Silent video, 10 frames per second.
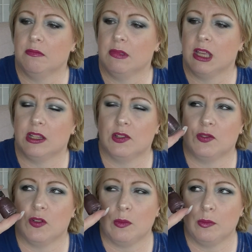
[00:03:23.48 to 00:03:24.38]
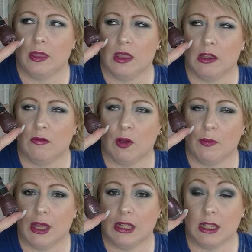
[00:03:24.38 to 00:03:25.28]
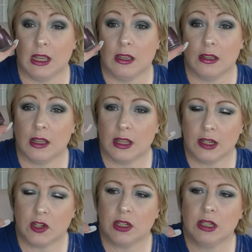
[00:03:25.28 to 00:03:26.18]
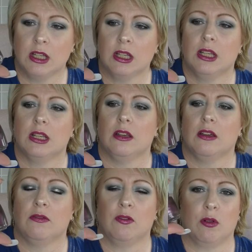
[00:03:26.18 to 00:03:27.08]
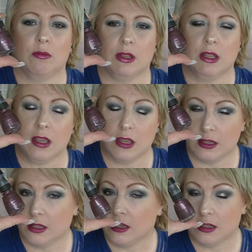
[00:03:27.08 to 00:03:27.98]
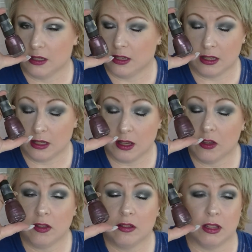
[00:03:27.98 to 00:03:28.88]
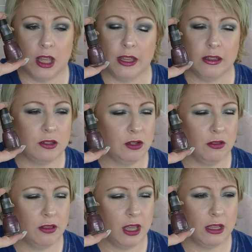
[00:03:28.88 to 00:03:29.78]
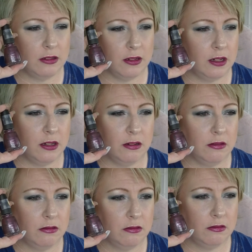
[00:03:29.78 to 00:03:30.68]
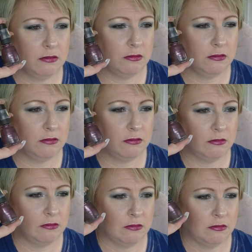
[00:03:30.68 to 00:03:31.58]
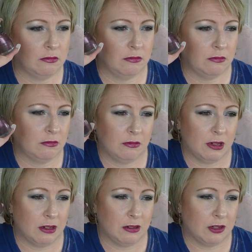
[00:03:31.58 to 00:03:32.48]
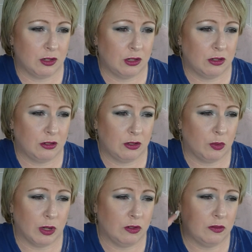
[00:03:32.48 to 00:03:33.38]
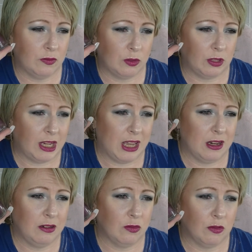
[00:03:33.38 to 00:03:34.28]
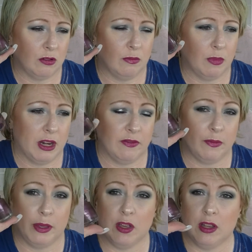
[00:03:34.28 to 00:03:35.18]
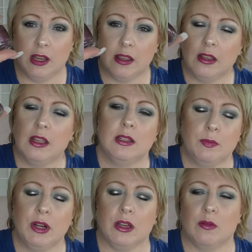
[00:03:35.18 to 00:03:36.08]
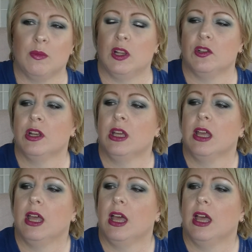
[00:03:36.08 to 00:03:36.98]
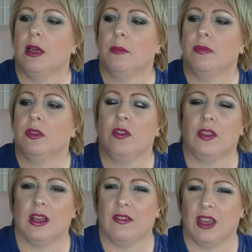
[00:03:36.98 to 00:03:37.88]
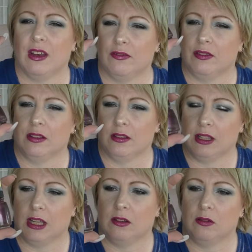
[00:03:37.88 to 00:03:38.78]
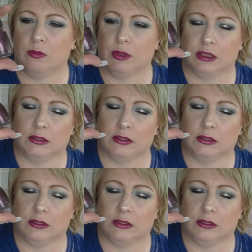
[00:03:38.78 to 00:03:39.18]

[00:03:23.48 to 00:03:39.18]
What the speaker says: It's from the Romantique collection from years and years and years ago, like 2012 or 10, or it might even be earlier than that. It's a pretty old polish. Not that I've had it for that long, but